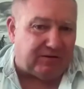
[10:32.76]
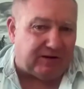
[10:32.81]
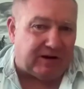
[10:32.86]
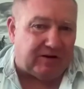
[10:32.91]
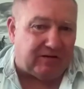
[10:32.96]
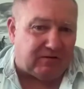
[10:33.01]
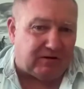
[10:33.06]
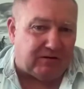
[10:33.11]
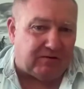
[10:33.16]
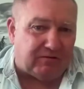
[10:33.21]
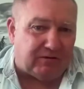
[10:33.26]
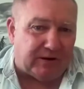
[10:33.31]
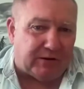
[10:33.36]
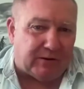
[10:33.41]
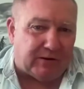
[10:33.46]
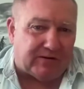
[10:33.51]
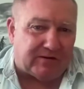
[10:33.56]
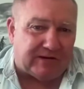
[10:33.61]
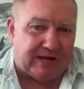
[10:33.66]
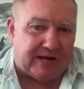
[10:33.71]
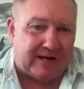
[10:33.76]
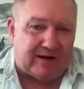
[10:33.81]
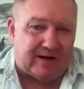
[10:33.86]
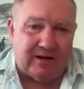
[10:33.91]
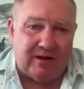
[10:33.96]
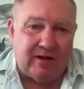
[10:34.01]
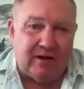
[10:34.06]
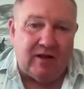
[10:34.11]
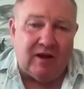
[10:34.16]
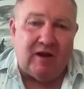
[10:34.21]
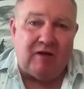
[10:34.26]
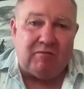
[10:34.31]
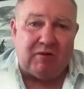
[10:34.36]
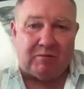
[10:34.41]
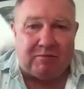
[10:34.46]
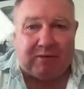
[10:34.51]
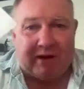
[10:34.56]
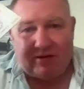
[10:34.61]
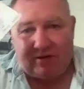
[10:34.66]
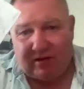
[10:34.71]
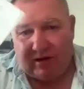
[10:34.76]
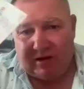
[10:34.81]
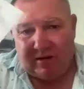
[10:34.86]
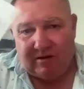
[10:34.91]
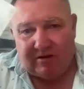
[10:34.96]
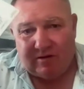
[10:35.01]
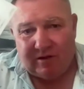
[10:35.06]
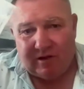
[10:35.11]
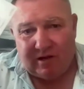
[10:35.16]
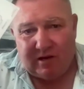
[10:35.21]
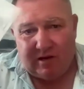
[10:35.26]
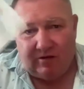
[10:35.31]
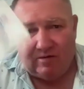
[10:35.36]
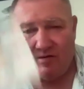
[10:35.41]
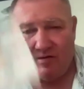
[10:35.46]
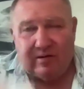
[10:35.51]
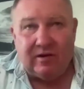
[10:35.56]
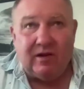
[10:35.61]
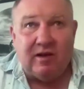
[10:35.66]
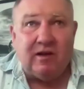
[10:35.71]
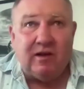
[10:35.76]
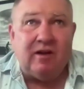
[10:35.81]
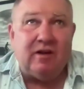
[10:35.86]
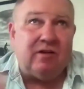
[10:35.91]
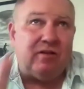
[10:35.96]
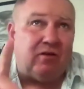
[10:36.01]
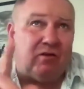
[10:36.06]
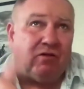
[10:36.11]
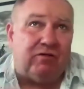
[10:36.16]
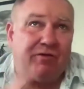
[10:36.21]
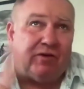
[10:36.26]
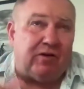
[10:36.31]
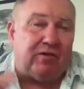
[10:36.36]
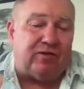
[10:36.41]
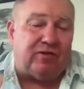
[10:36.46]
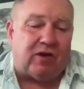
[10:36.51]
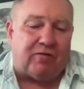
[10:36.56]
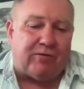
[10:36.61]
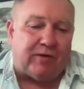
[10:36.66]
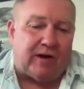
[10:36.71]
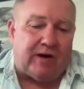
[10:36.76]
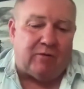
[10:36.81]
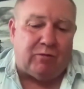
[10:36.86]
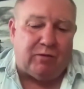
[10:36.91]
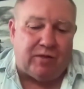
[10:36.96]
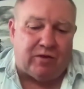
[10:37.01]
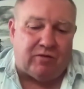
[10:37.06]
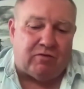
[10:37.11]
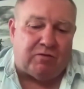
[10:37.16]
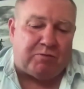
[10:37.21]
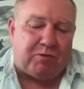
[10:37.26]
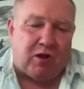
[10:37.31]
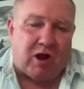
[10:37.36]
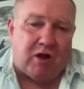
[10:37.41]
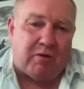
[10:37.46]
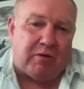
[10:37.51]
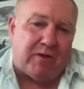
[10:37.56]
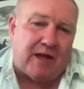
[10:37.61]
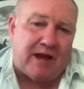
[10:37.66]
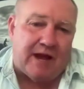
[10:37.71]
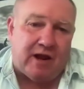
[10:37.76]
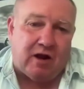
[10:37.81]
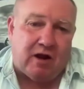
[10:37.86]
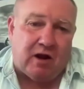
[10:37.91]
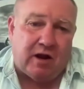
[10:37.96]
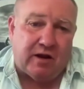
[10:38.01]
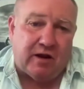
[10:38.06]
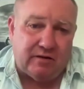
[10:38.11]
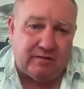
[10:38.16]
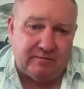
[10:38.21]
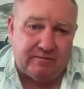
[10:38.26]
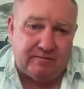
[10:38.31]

send a request out. But basically he gets these, the review software with the reply with AI.